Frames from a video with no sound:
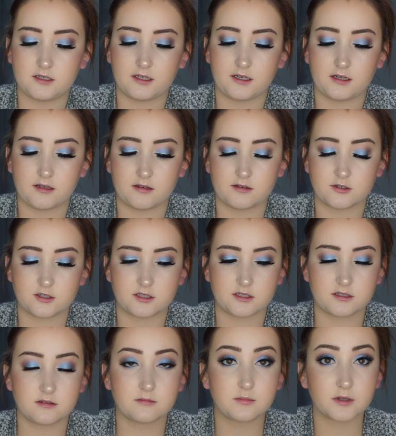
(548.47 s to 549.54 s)
and
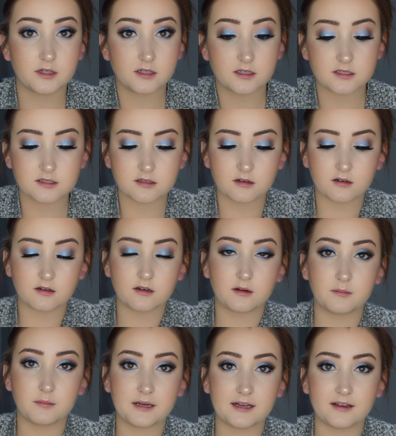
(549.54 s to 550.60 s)
just put this on
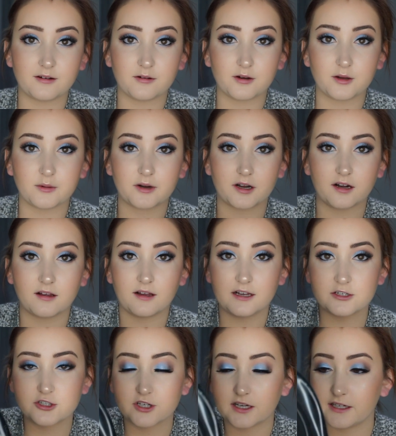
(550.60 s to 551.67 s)
my lower
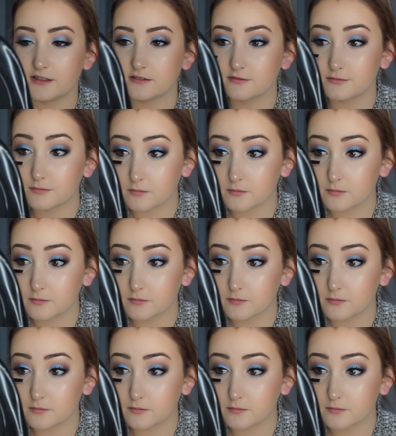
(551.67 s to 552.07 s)
lash line.